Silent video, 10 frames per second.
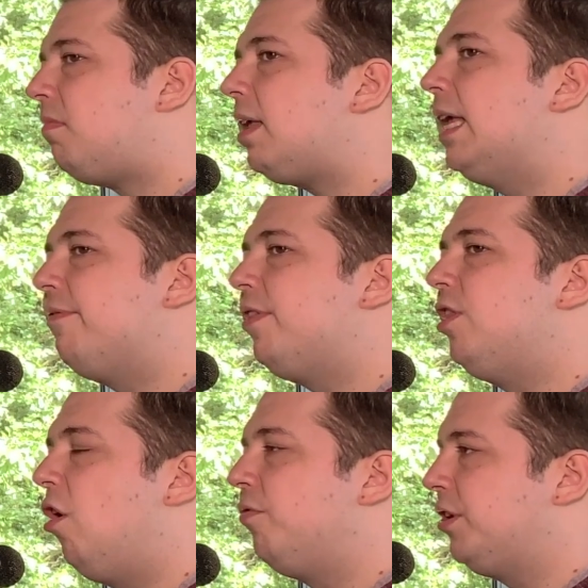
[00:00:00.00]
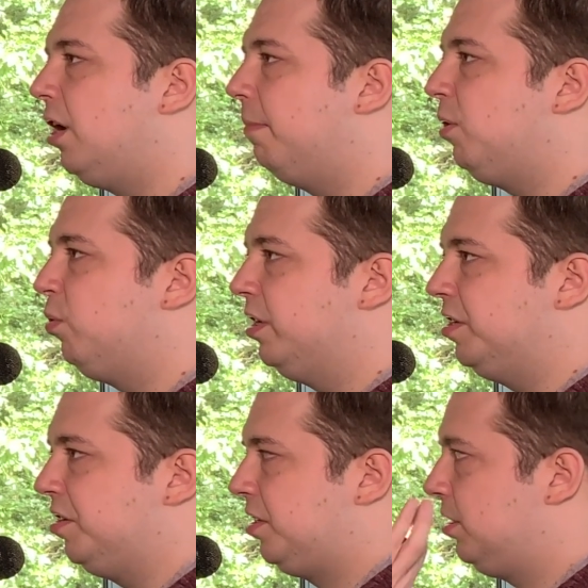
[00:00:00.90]
Even though the dubbing
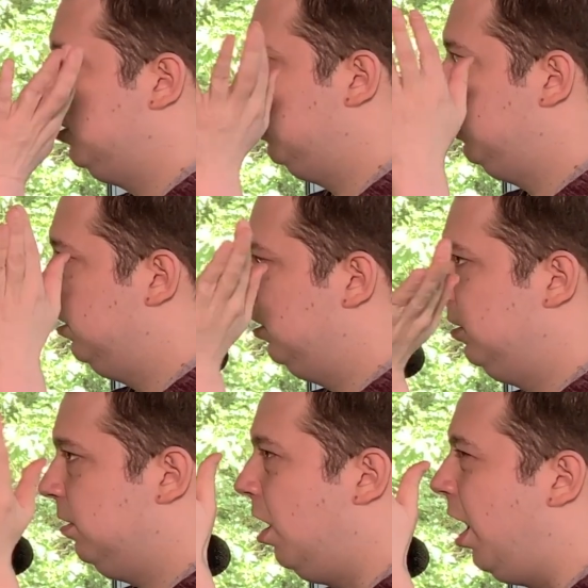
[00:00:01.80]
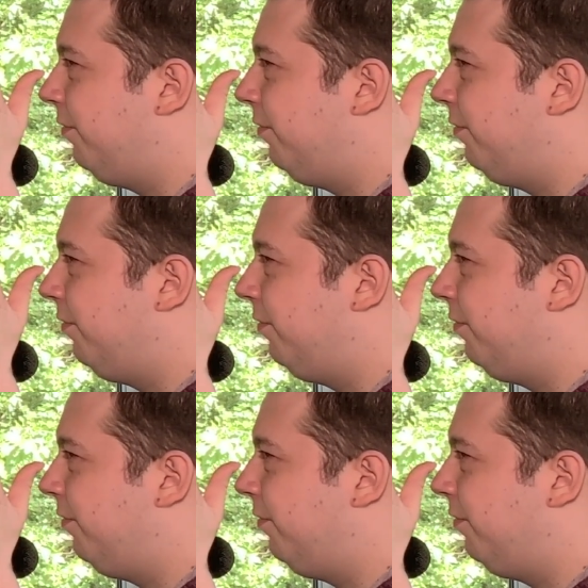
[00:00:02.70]
was off a